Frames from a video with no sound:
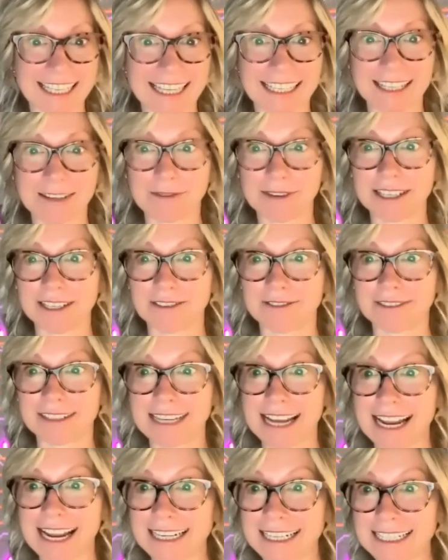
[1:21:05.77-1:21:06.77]
Does this go into
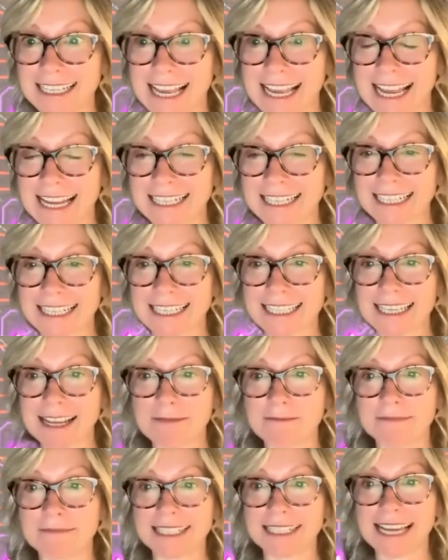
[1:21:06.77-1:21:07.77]
Dynaset
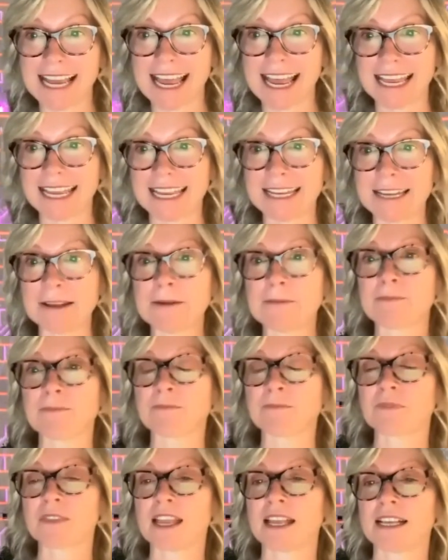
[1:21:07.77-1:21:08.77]
someday?
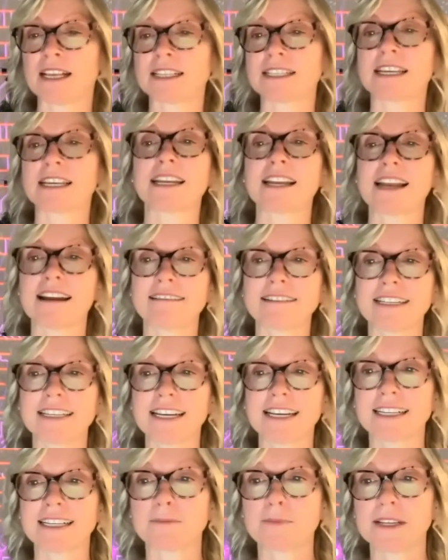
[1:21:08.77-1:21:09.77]

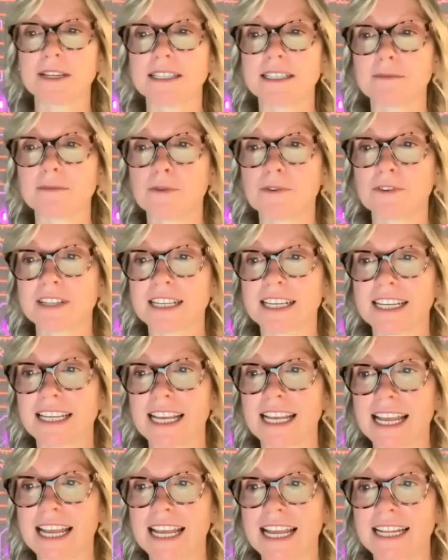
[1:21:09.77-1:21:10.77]
SingularityNet has been supporting
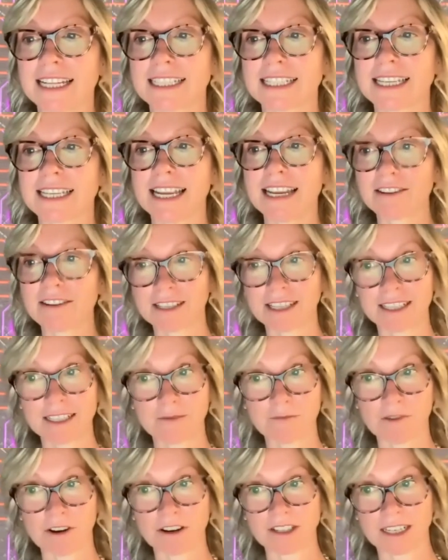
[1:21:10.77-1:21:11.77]
its
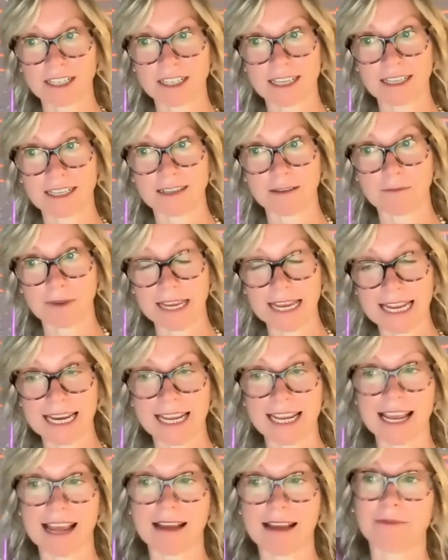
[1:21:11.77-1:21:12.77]
ecosystem projects since the
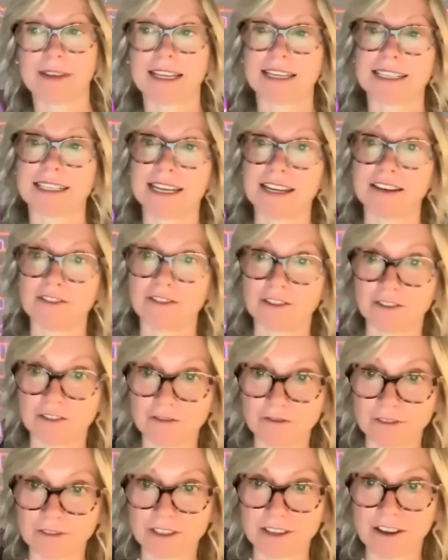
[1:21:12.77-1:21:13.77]
beginning, and we continue to
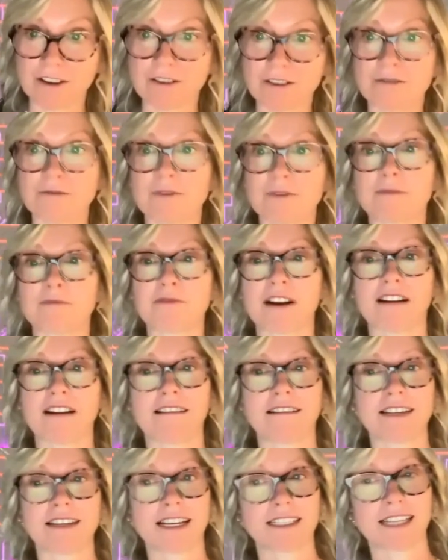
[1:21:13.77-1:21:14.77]
do so. We
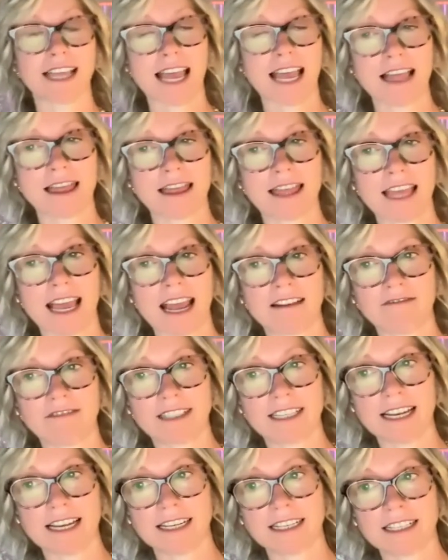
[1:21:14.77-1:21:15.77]
prioritize the health and
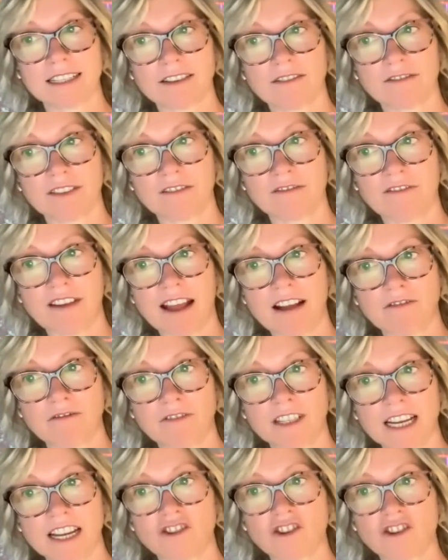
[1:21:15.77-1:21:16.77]
resilience of the
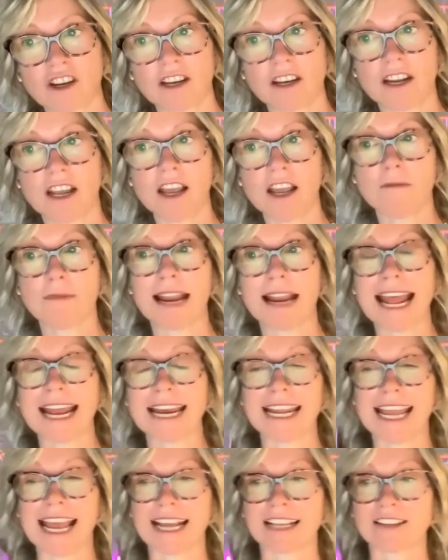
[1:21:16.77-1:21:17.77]
foundation, but
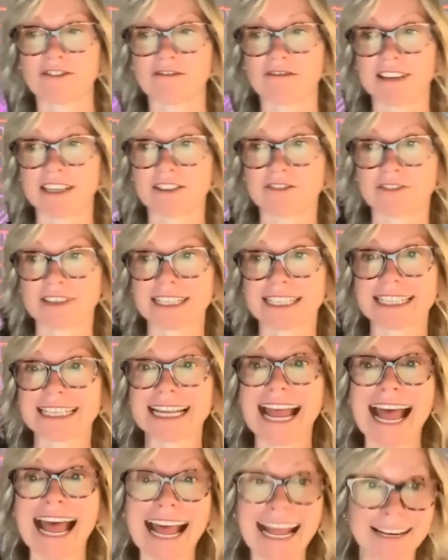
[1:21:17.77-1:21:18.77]
any extra resources
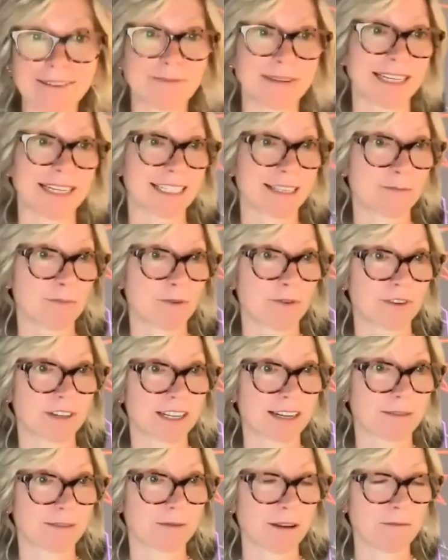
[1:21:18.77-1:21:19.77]
can be supported
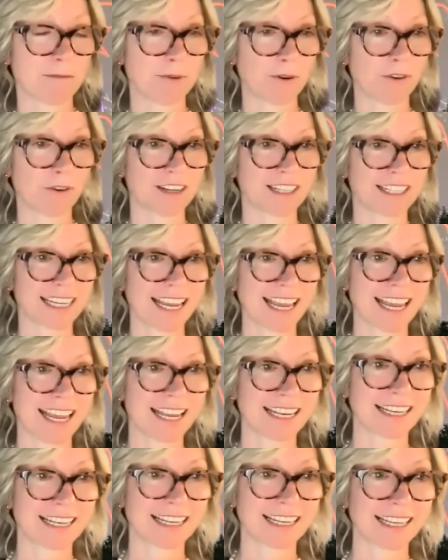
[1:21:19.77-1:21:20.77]
employed
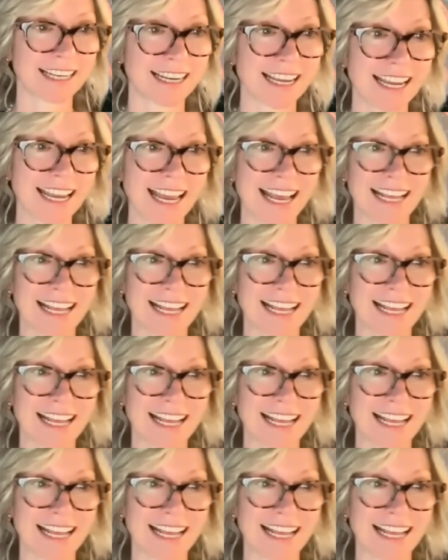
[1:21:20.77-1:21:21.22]
in